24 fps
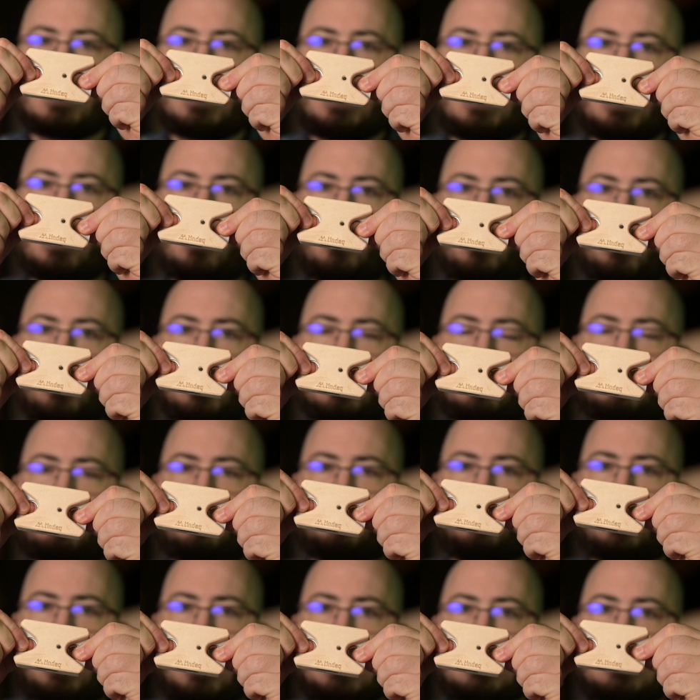it will
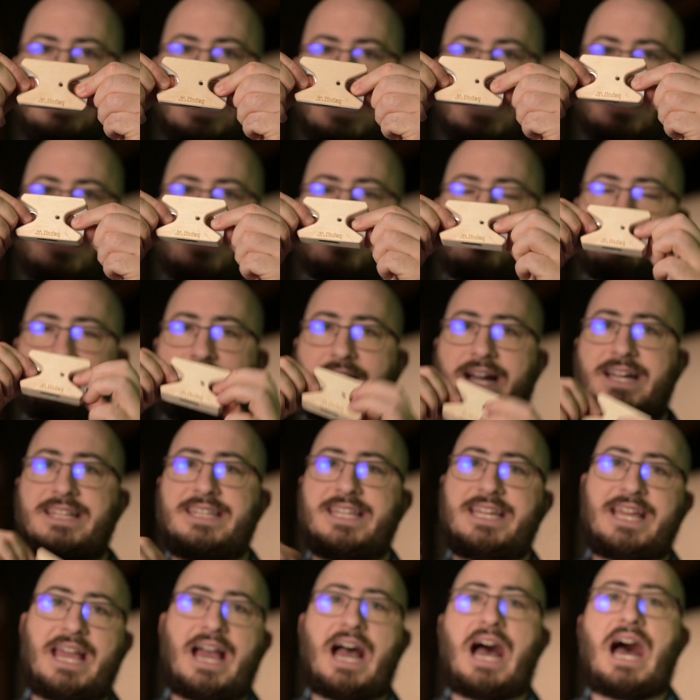identify
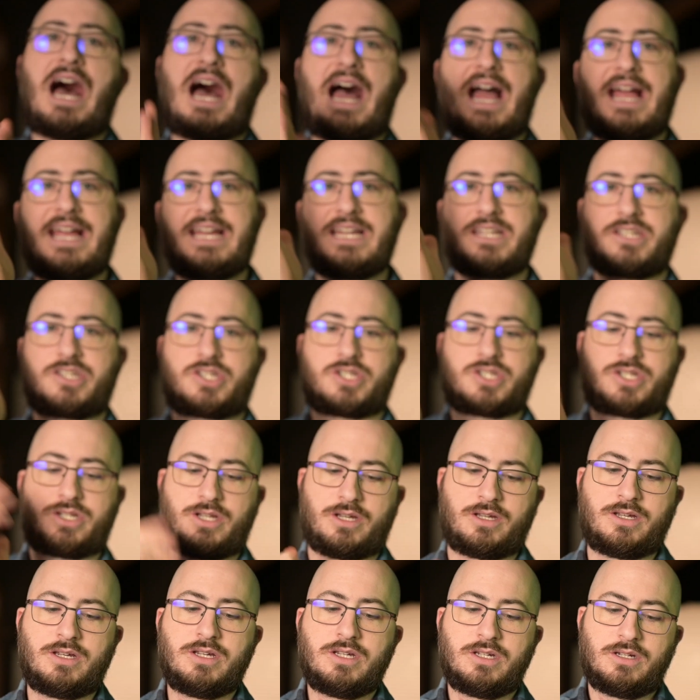the highest
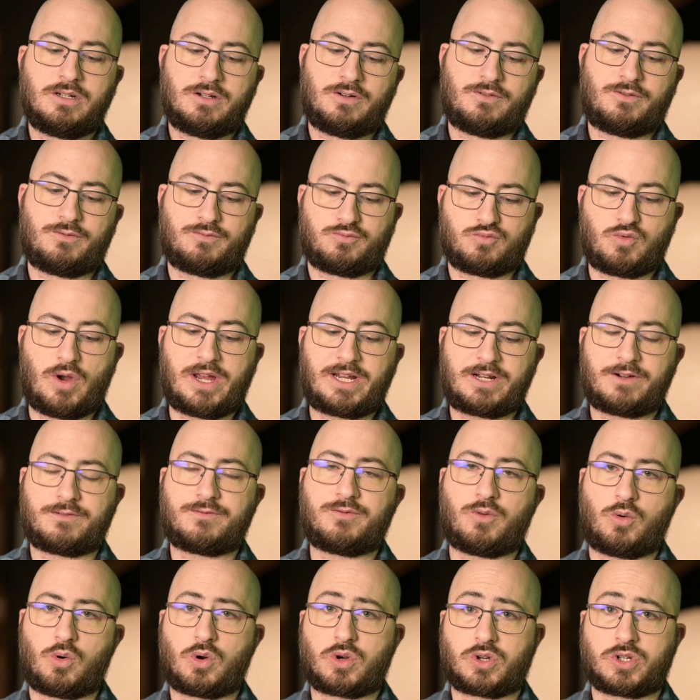rate of
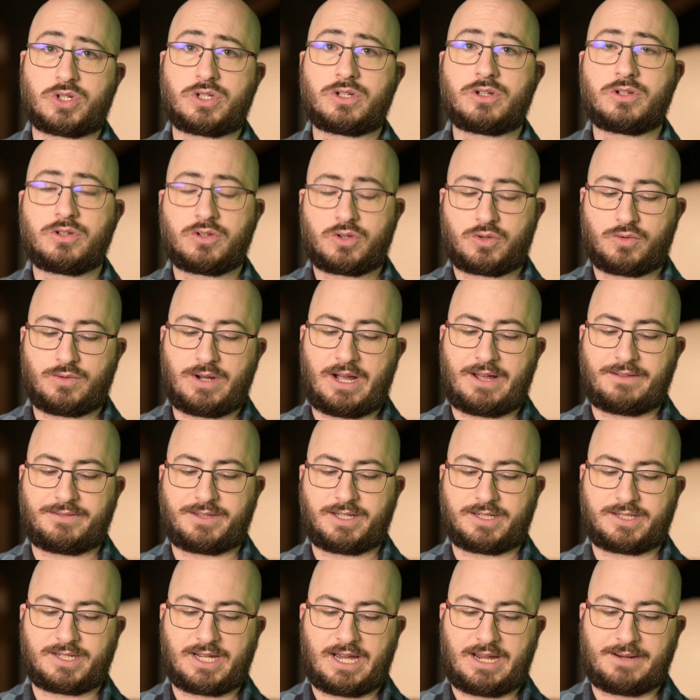force throughout
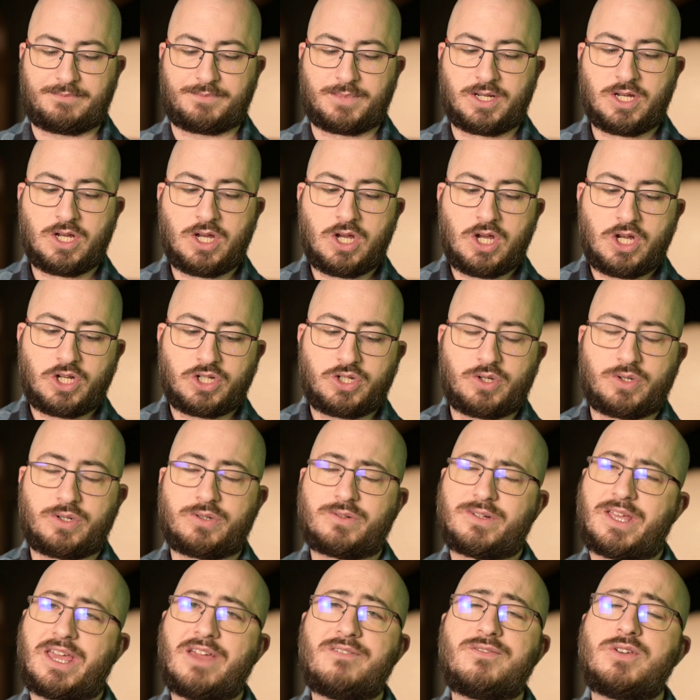the time. So
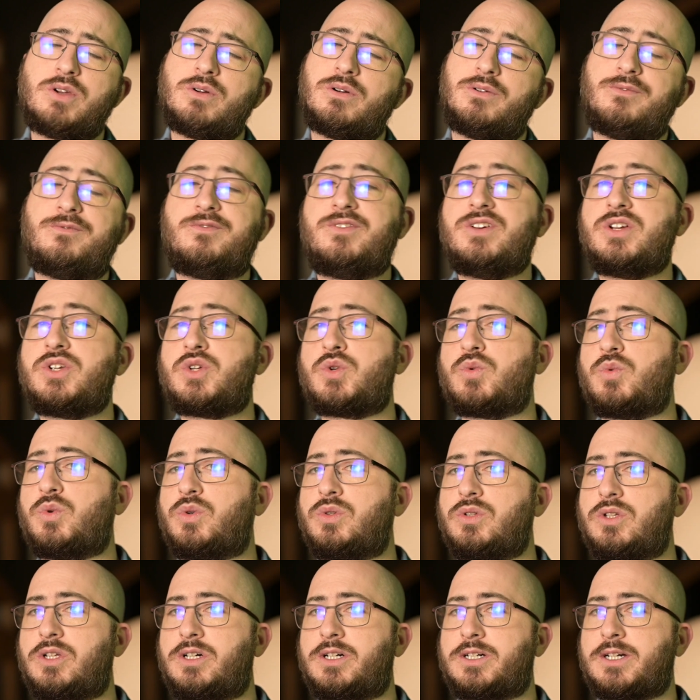it'll give you a
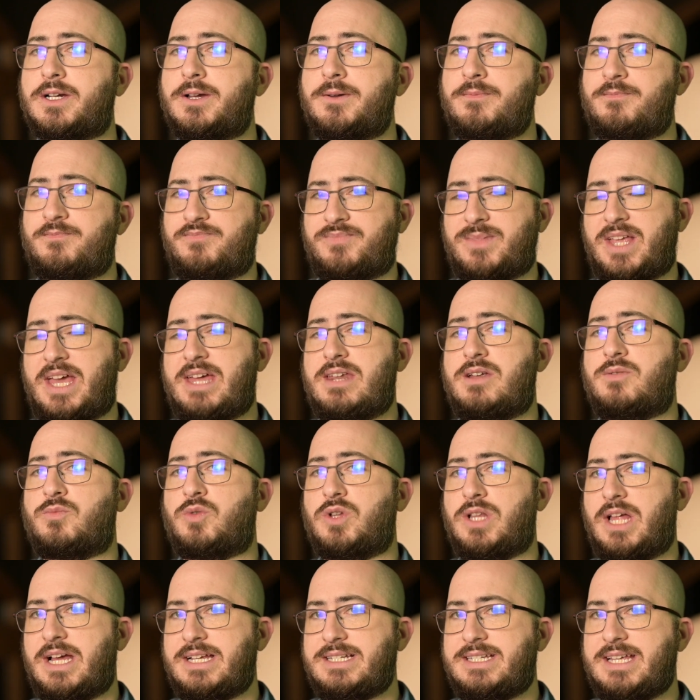visual look, and it
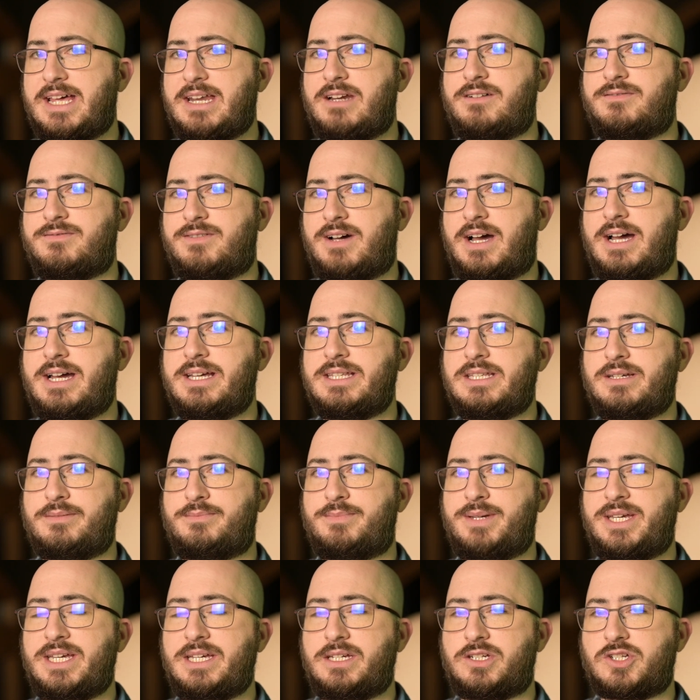will identify the
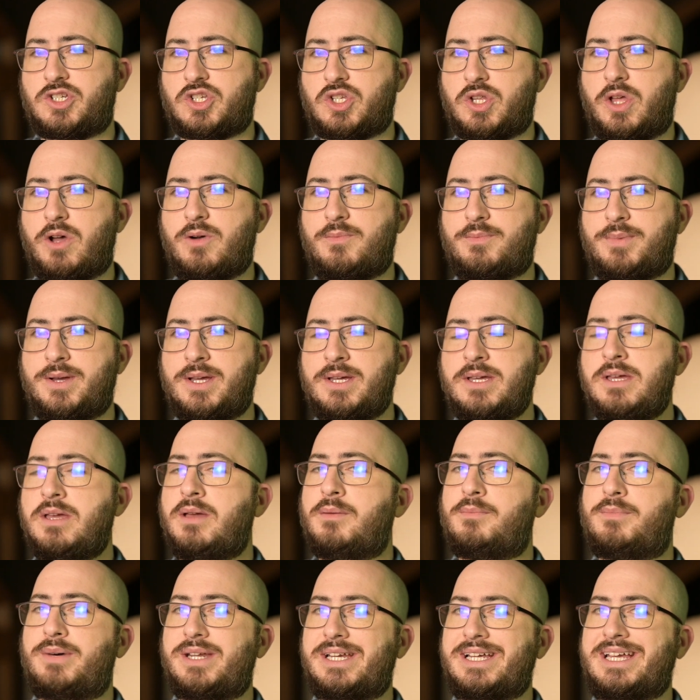peak slope.
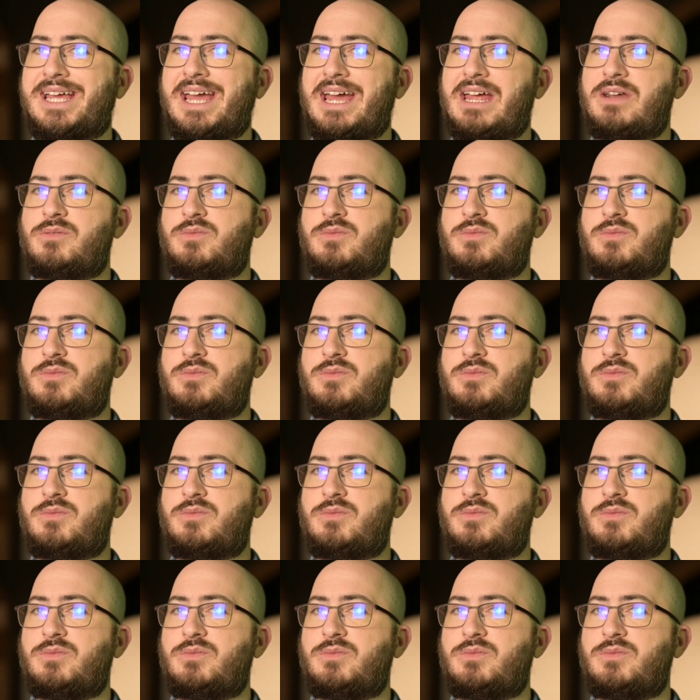But again,